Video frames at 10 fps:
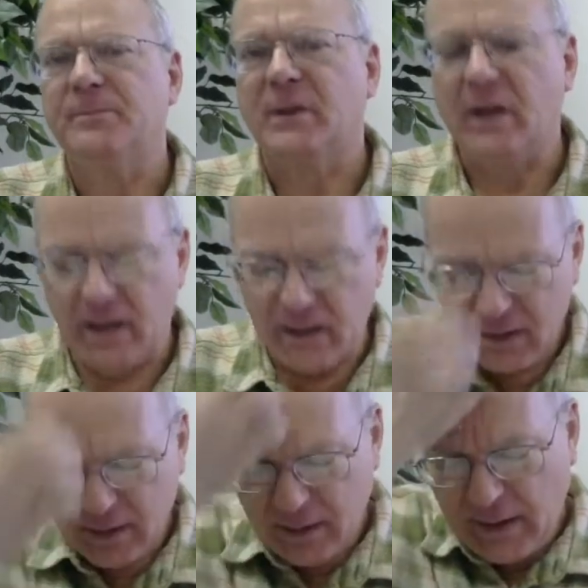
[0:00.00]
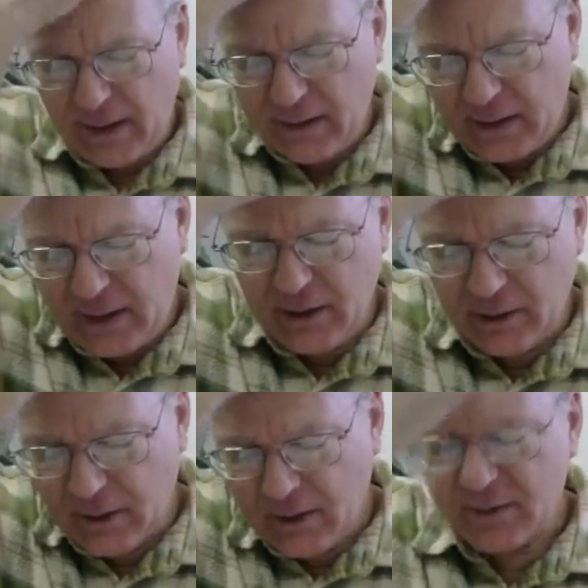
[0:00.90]
Okay? And
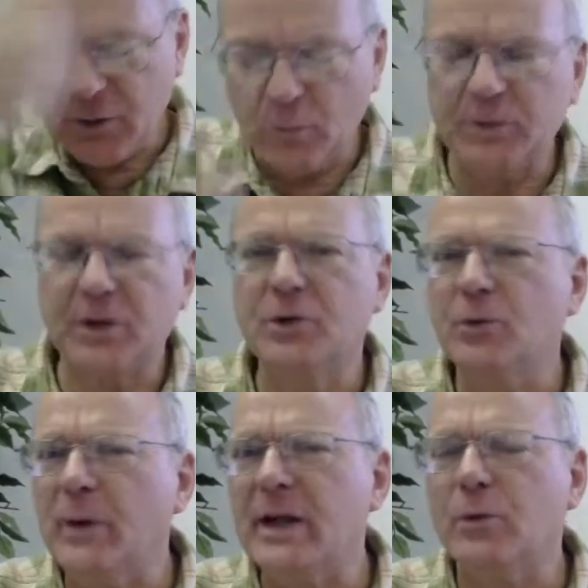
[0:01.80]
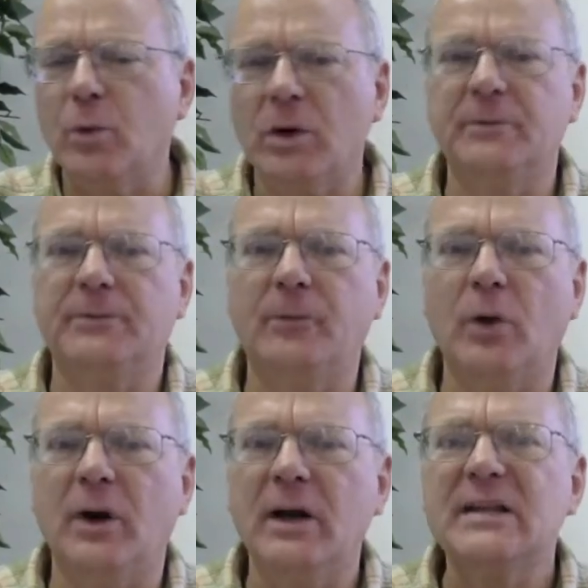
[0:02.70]
here, the Greek word
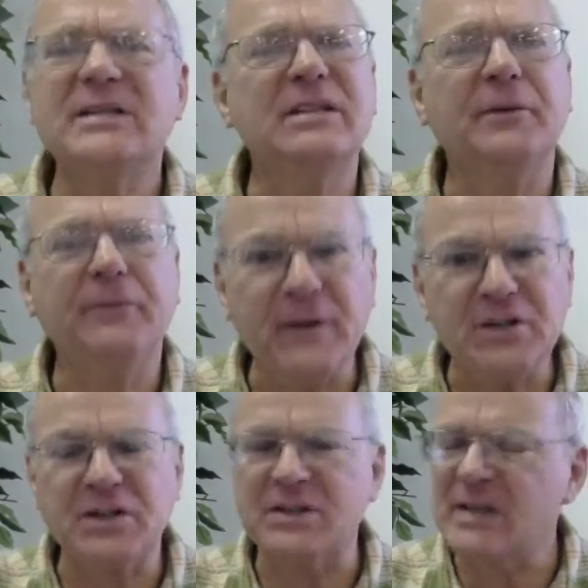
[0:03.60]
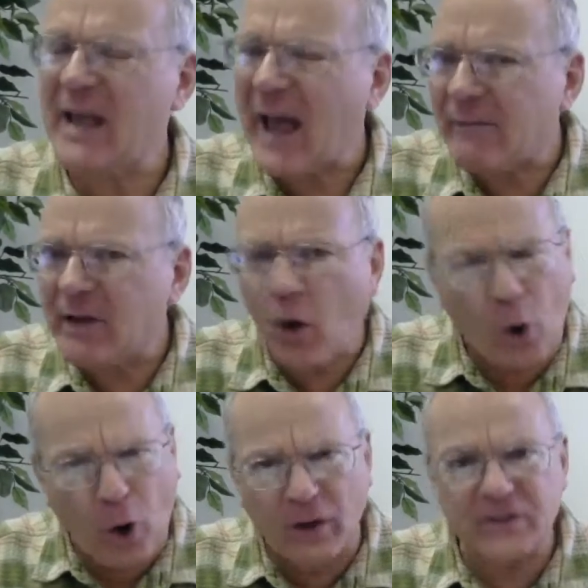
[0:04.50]
for sufficiency, having
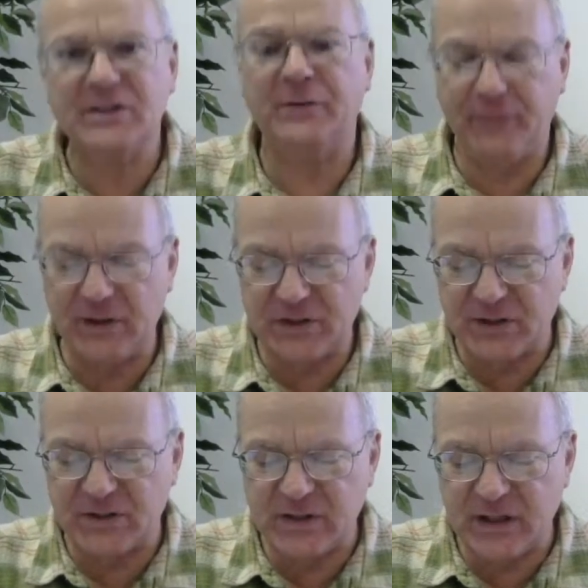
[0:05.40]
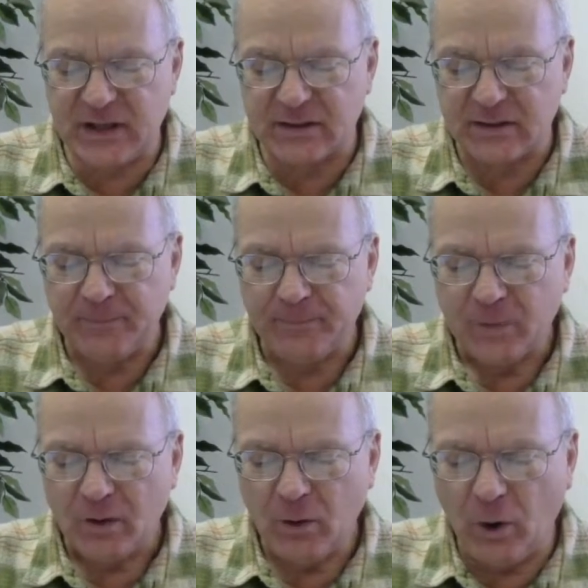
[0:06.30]
all sufficiency, is
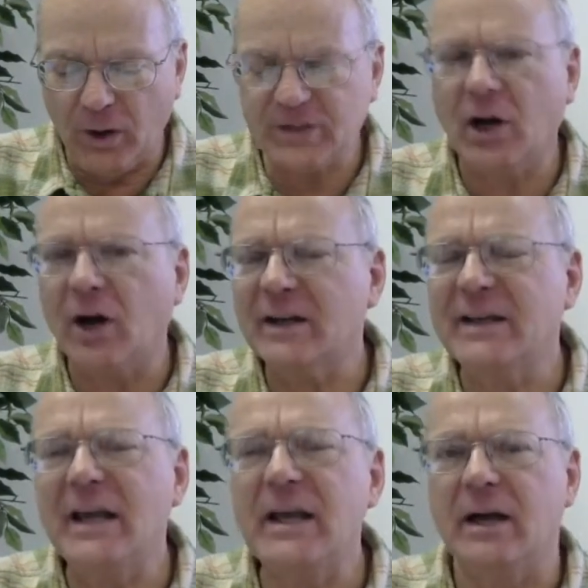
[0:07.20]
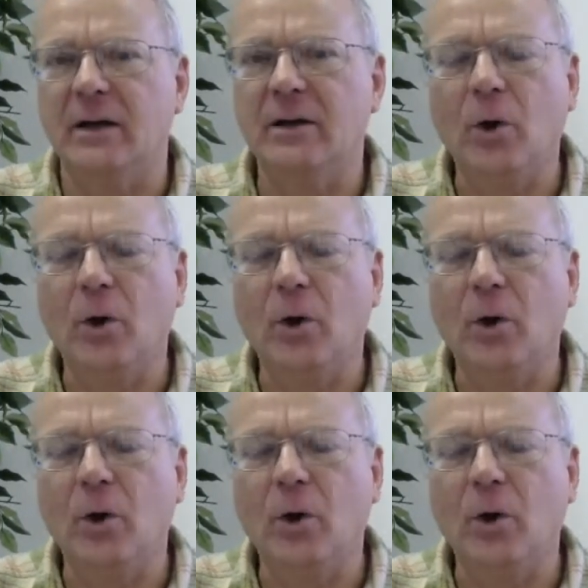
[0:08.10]
autarkia.